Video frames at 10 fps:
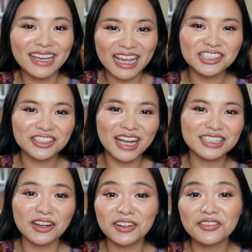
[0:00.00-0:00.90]
In case you
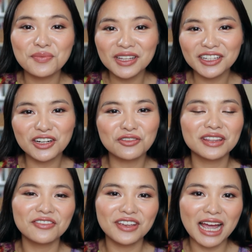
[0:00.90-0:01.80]
guys aren't familiar
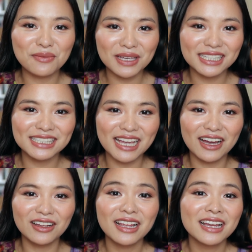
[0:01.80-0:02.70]
with the VIB
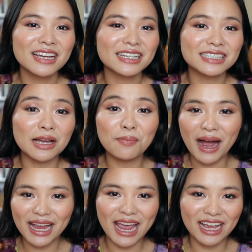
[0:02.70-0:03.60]
sale, it's a
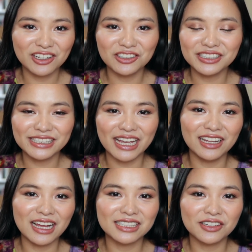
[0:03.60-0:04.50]
biannual
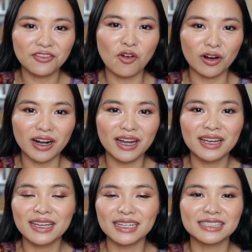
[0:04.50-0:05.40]
sale at
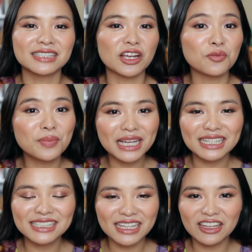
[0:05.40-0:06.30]
Sephora. It's their
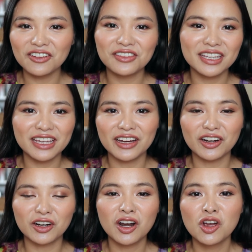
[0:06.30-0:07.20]
biggest sale of the
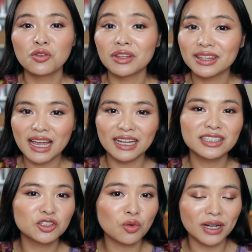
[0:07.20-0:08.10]
year with
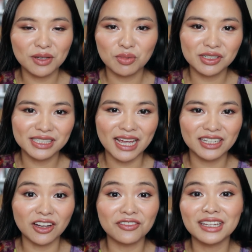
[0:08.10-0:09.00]
10 to
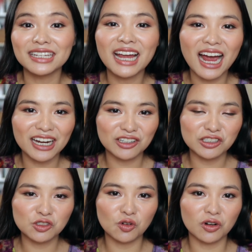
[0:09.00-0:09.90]
20% of the
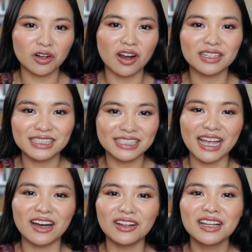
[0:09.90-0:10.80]
entire store on
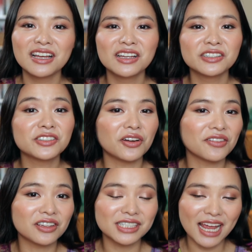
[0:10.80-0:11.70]
sale. So
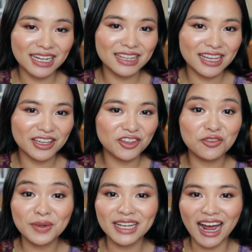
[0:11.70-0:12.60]
if there's anything
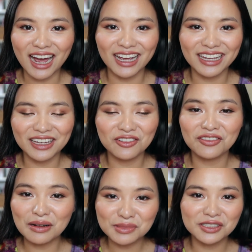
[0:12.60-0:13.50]
you've been eyeing
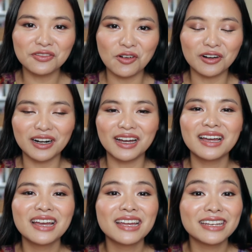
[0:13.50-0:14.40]
from
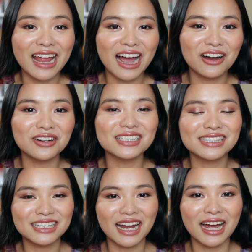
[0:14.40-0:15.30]
Sephora, now is
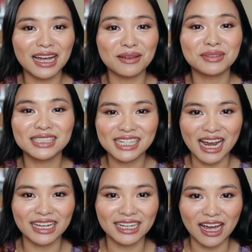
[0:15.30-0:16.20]
the time to
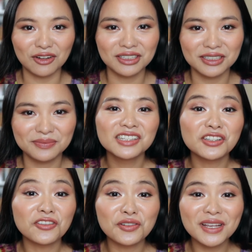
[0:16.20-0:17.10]
check it out.
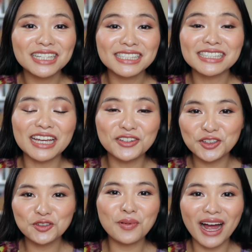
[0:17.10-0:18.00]
So for me, since I
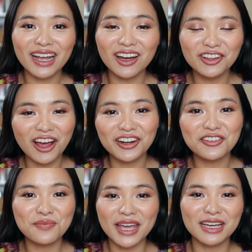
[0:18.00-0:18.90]
do buy a lot
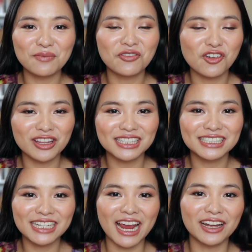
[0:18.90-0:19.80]
of makeup for
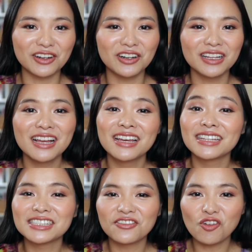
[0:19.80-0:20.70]
this channel,
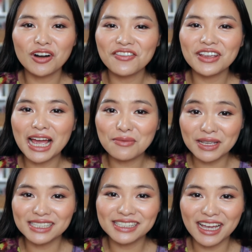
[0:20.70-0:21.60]
the Sephora
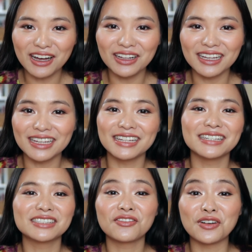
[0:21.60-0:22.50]
VIB sale
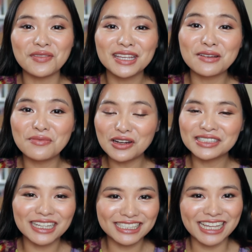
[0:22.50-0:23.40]
is, for me, the
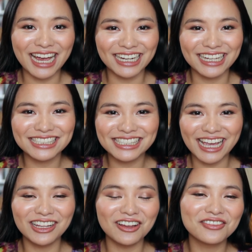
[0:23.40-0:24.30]
most exciting
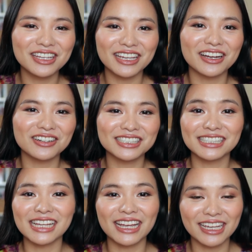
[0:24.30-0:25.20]
sale of the year
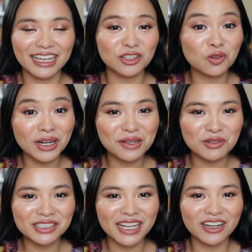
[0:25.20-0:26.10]
since I can get
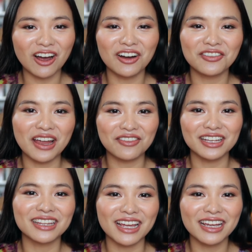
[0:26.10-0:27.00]
20% off
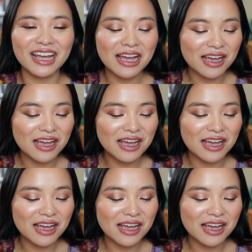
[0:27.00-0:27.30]
everything.